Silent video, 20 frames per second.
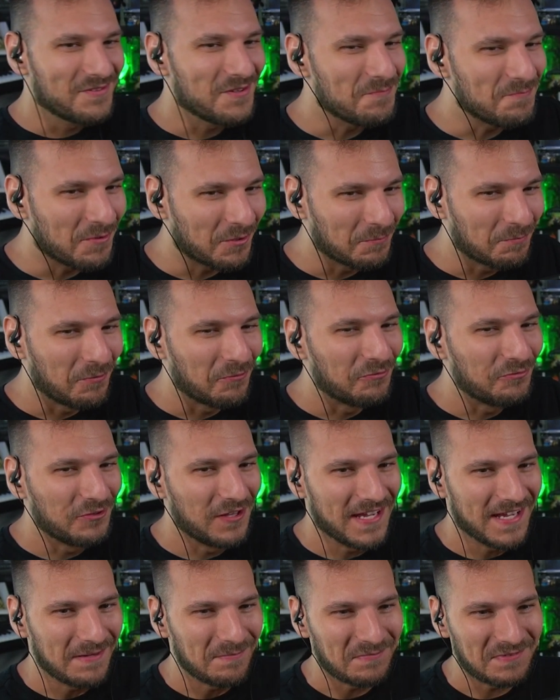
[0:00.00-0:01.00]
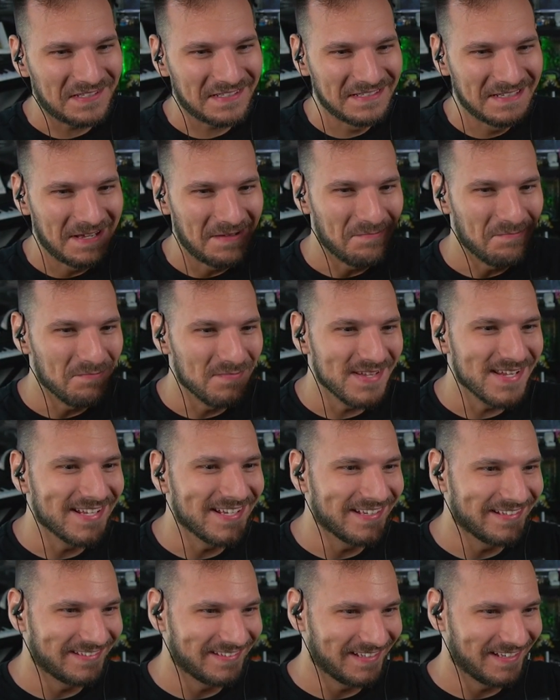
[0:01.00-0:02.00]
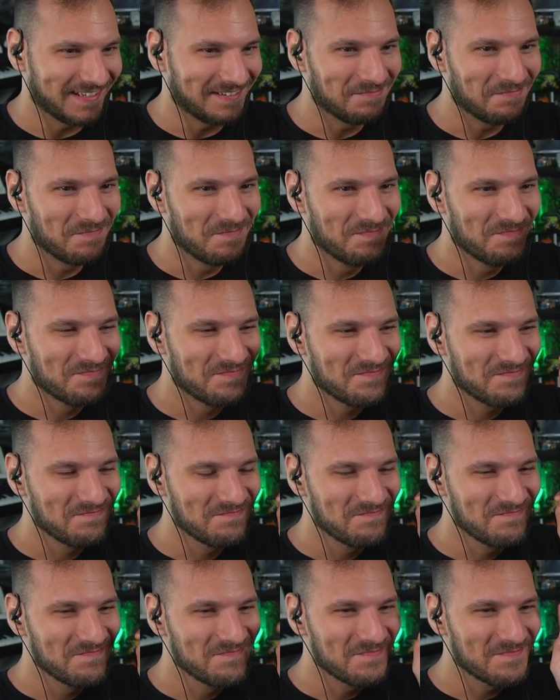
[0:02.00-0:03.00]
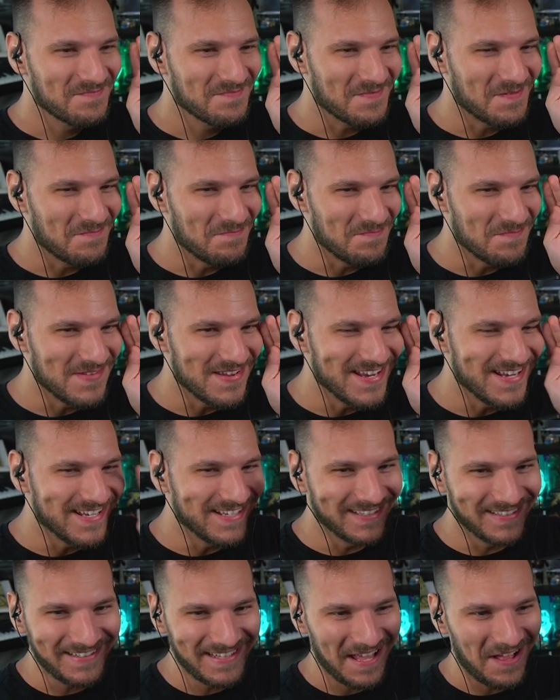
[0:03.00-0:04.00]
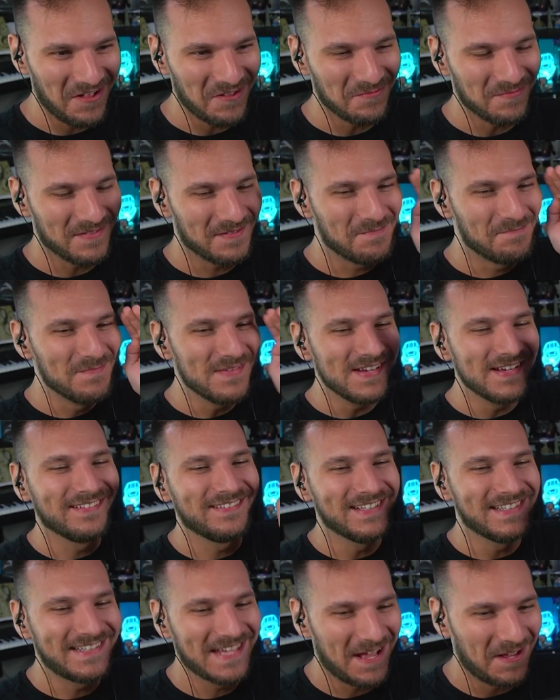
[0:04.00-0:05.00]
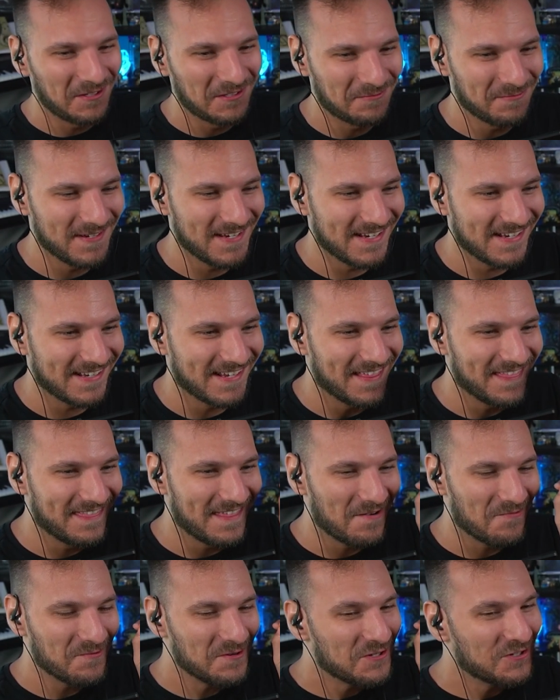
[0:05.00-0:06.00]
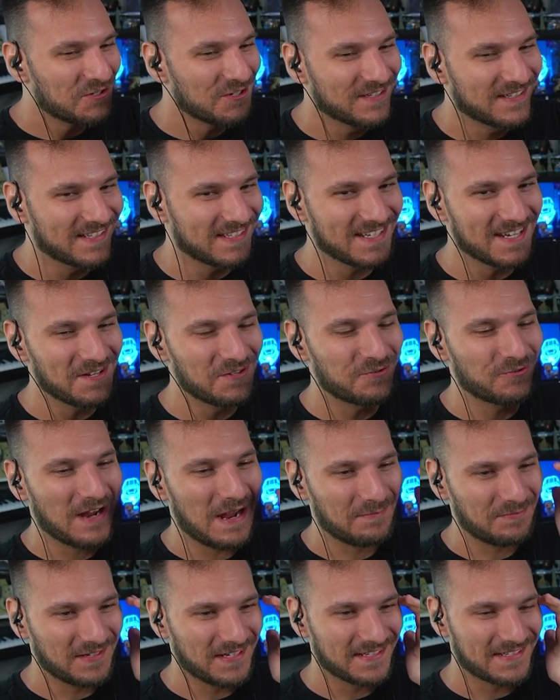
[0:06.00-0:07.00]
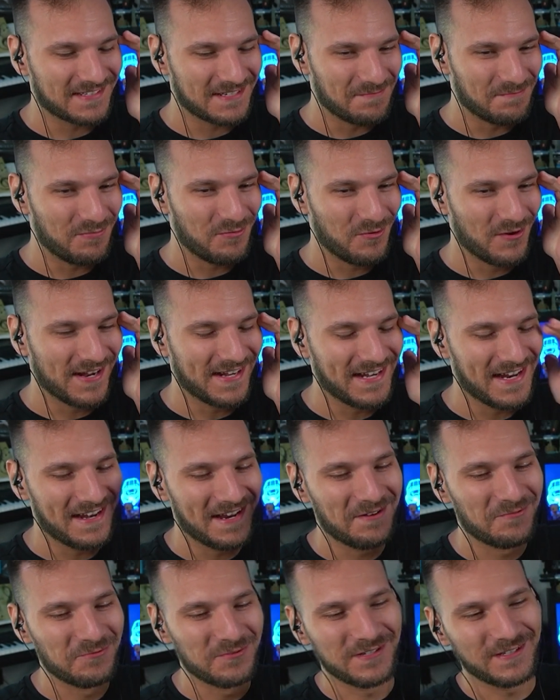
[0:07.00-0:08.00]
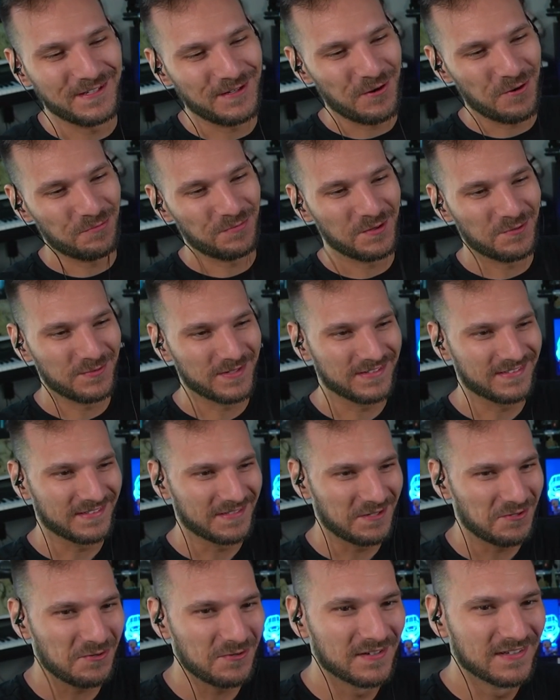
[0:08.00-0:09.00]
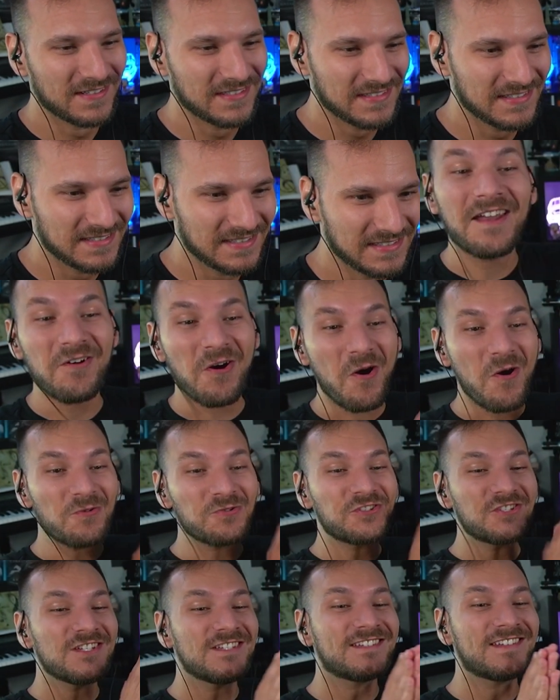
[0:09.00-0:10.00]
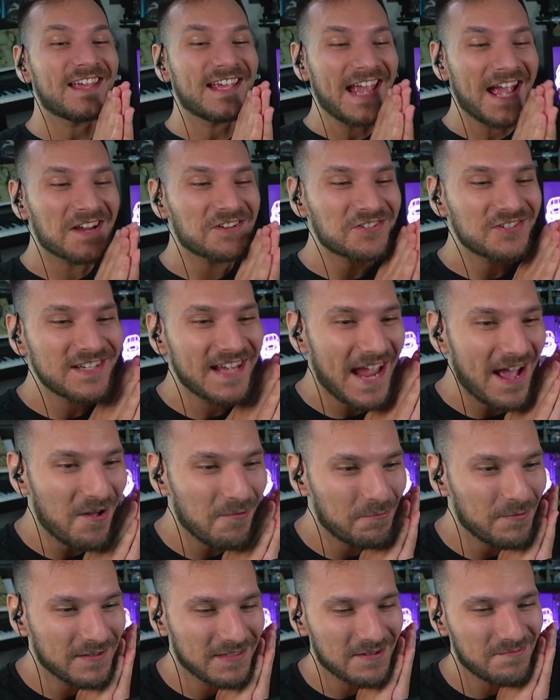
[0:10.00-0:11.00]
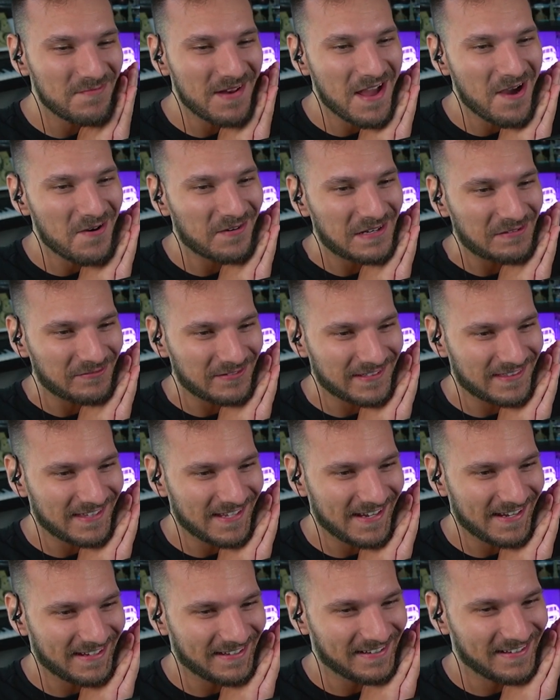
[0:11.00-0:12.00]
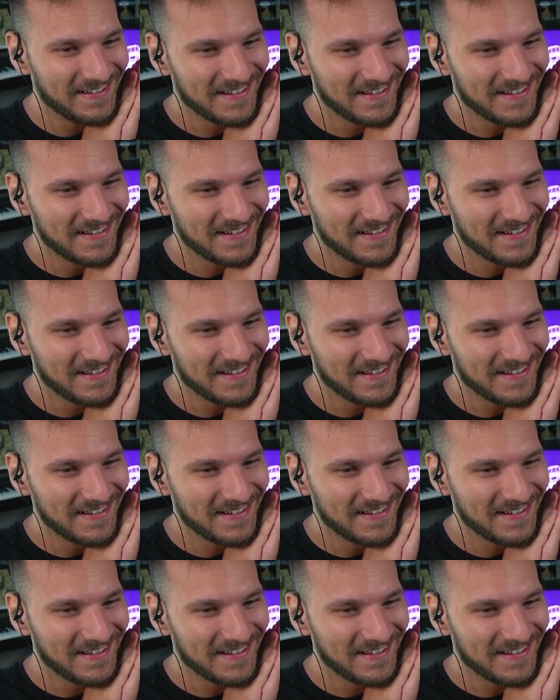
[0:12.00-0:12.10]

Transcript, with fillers: Purple flames immediately. Immediate tell immediately tells me that we should see Entrapta at some point and I really hope that we do. Oh, she's like actually helping them now and everything.